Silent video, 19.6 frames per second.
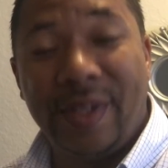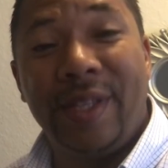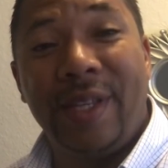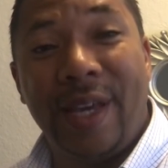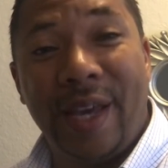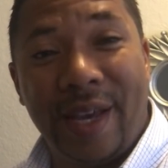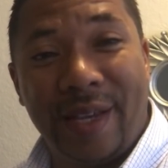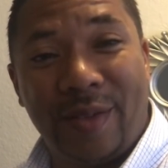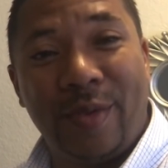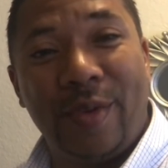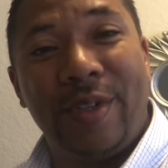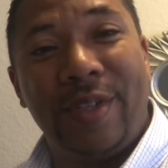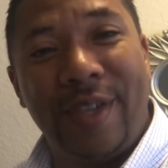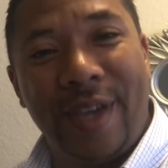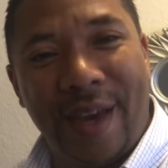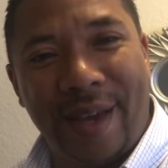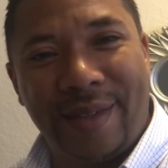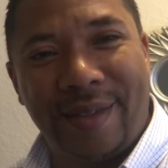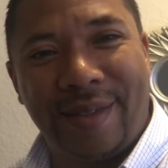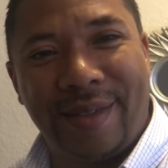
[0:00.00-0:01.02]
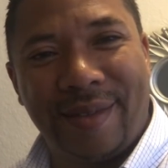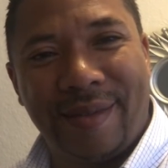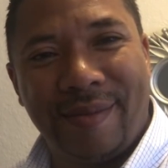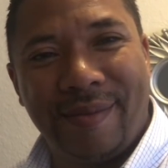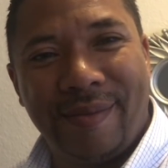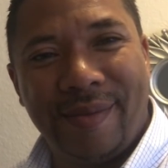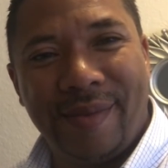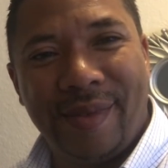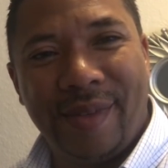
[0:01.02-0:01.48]
The answer is yes.
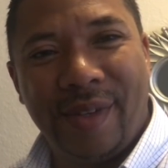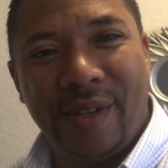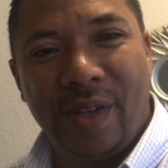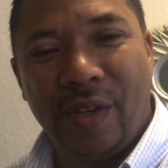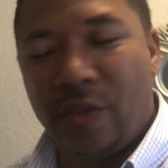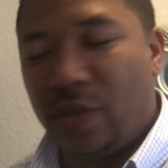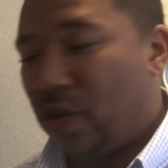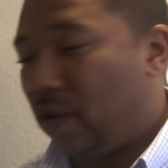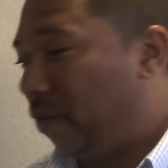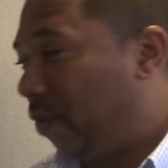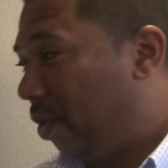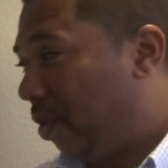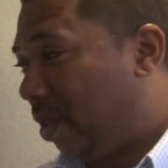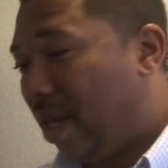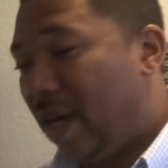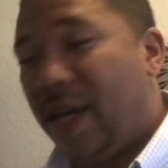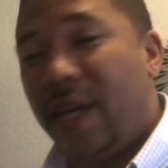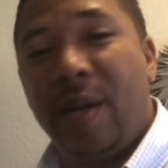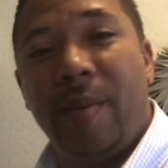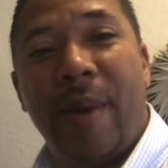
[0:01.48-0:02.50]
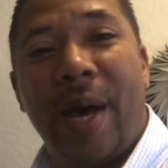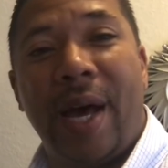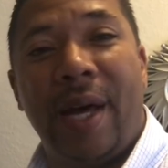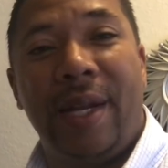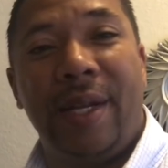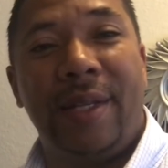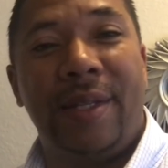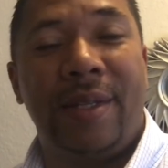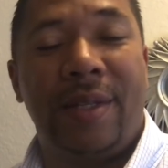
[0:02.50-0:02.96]
So if you're thinking
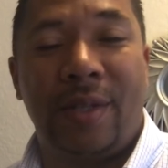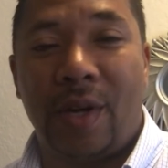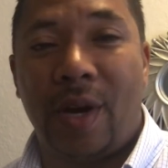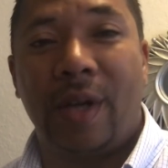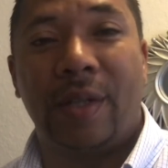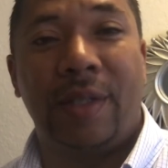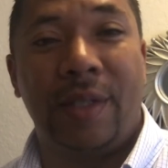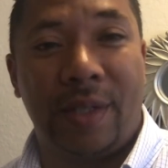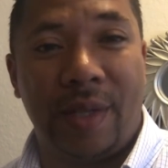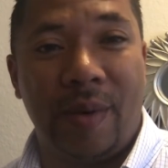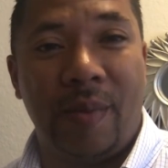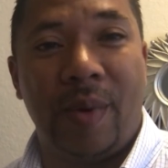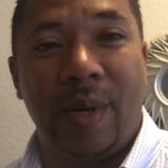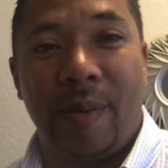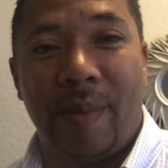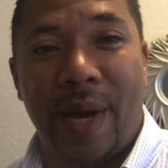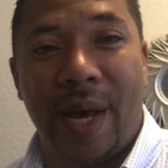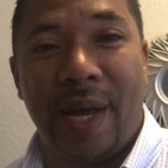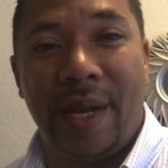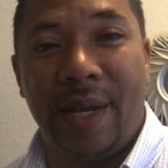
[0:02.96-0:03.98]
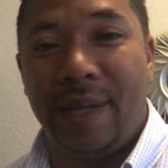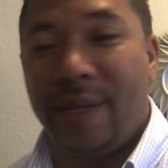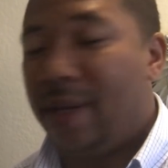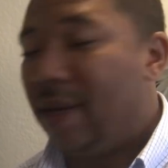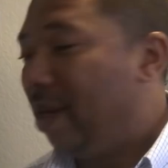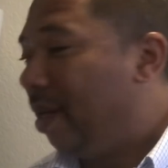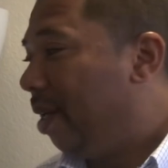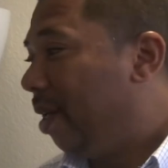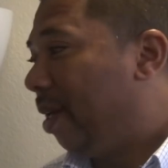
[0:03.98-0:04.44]
about it, talk to someone about it.
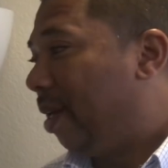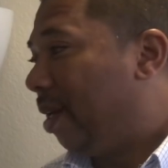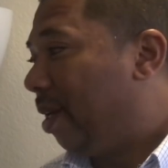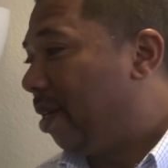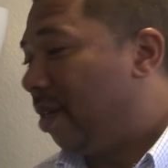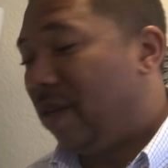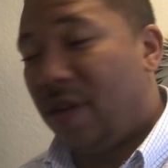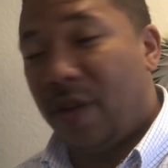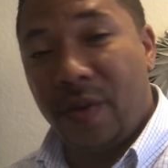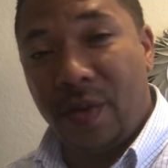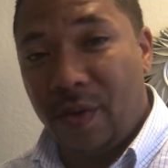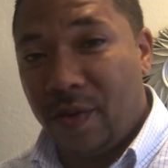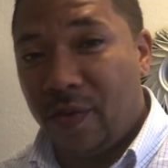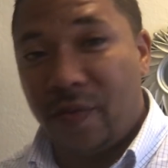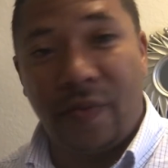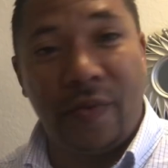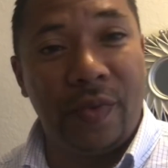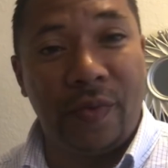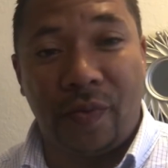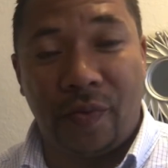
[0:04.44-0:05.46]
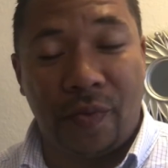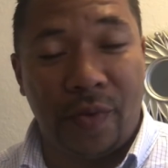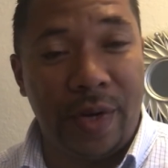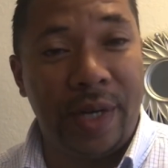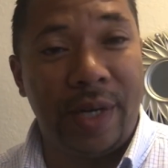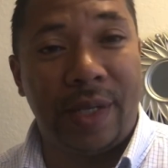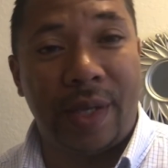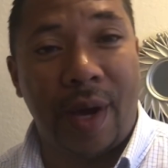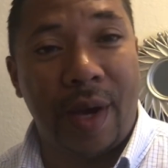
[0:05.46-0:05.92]
You know, you're
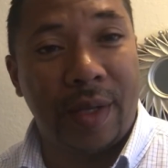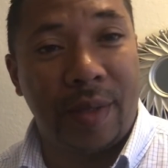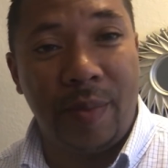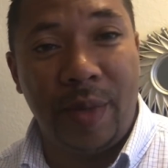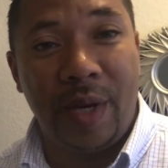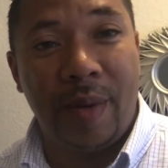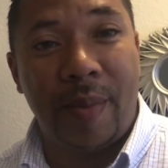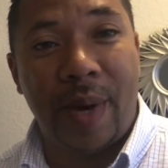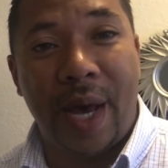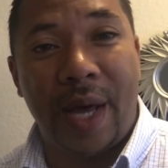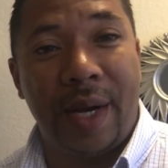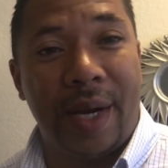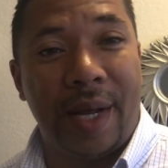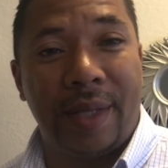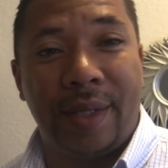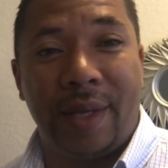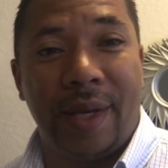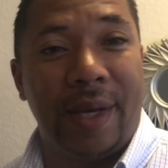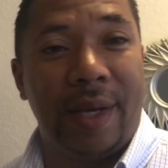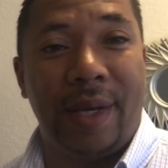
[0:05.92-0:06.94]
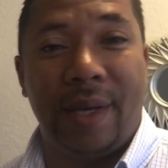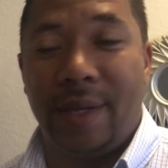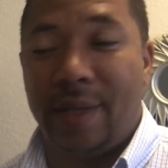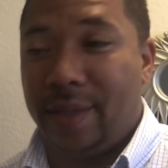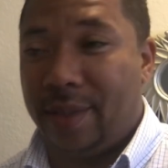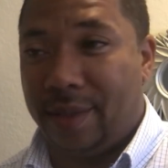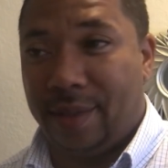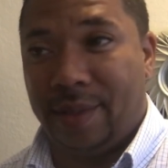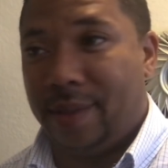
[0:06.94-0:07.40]
free to talk to me about it. I'll tell you
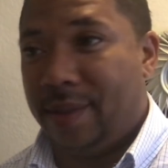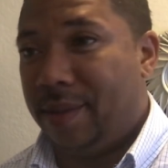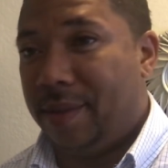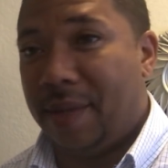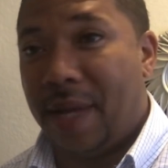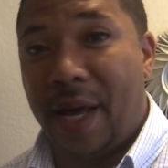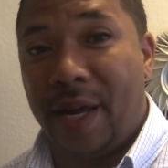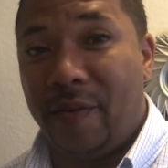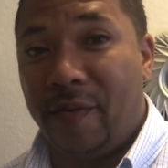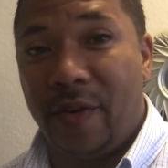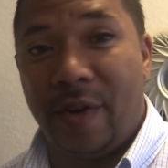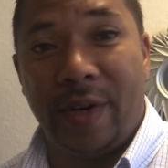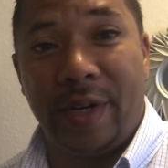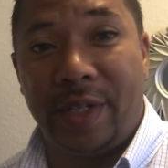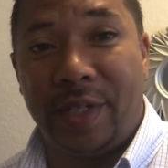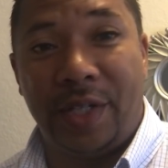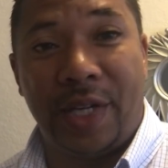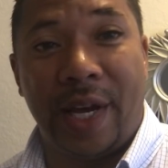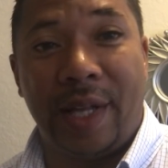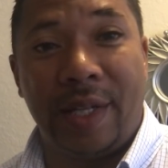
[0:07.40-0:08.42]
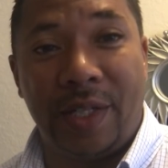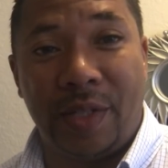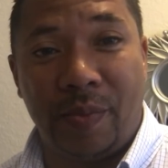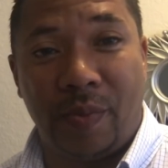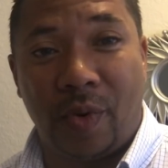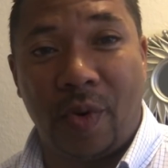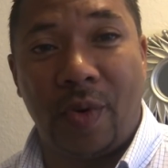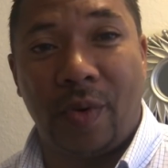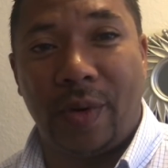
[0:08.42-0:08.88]
it's not a very
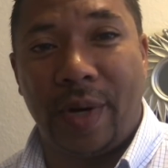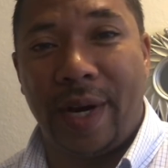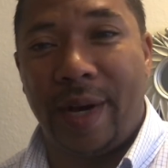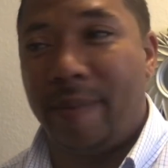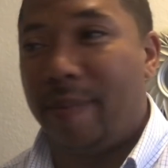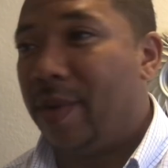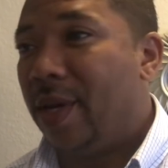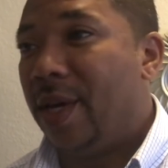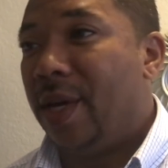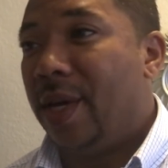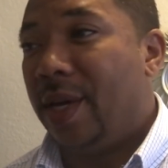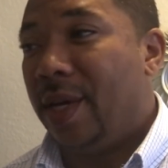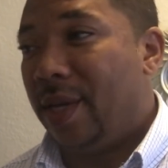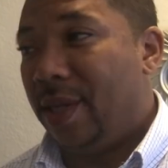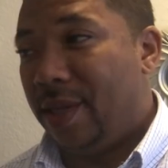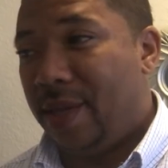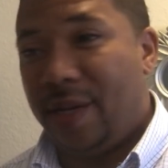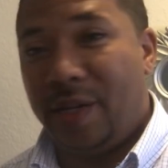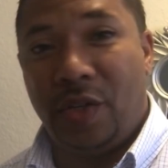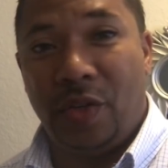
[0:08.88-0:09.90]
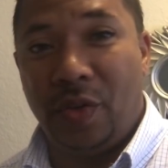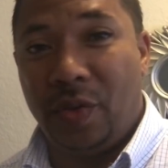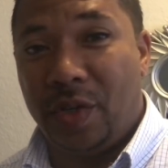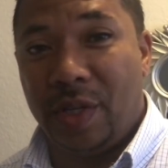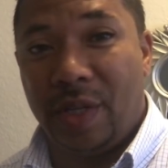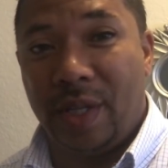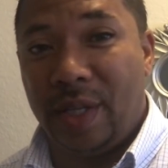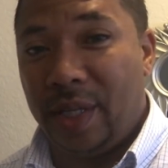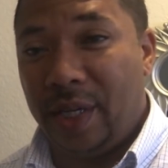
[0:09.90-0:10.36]
challenging program. They
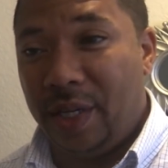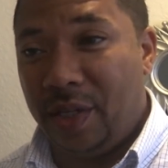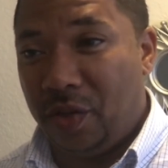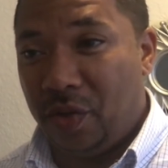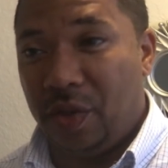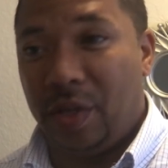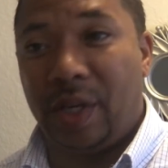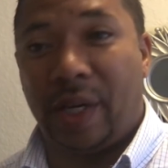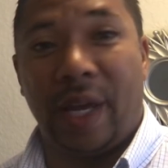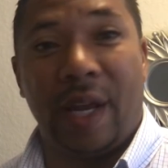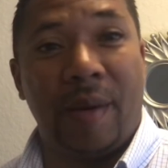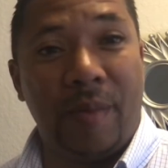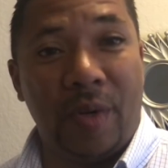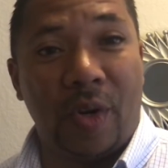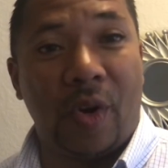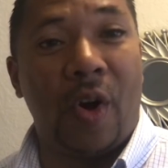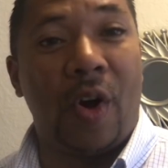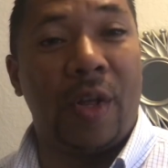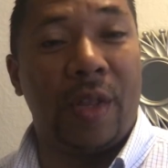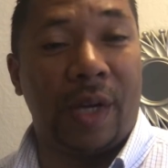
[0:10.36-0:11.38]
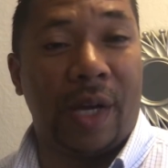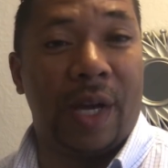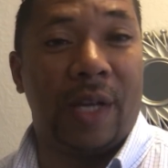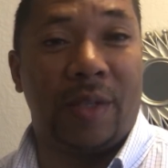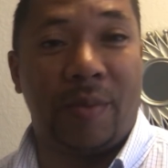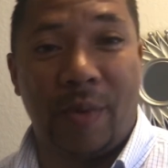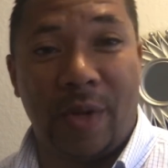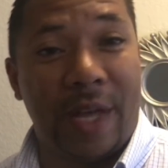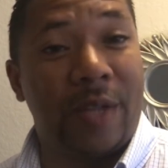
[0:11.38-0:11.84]
shoot you the leads, you look at them, you call the
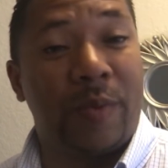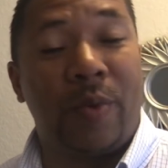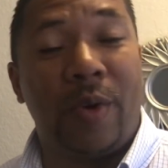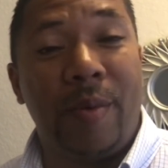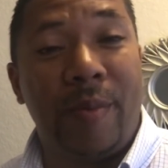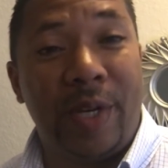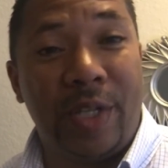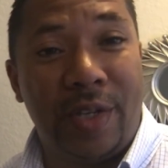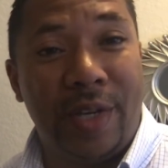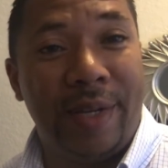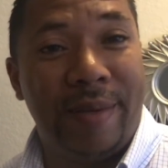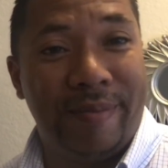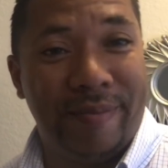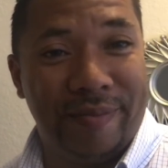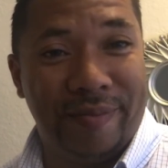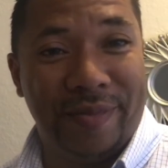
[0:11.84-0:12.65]
customer. That's pretty much it.